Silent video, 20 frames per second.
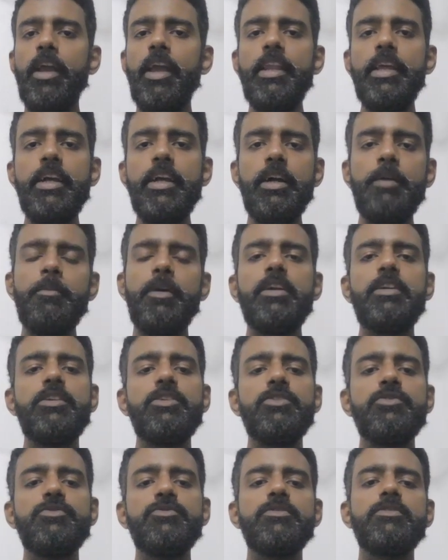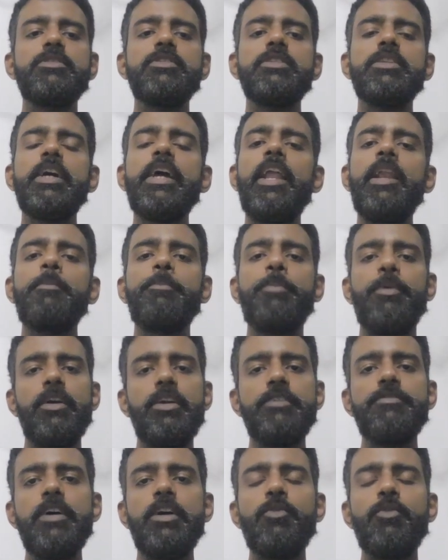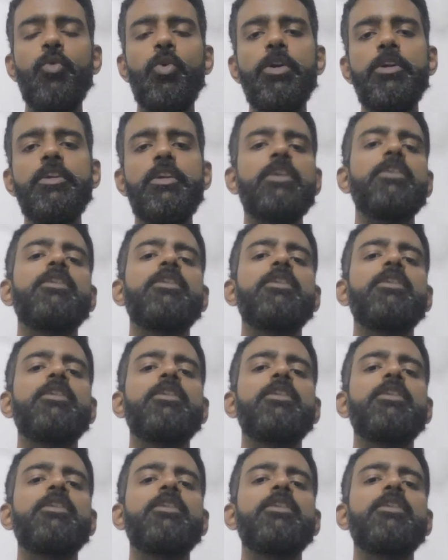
any command, the help if I want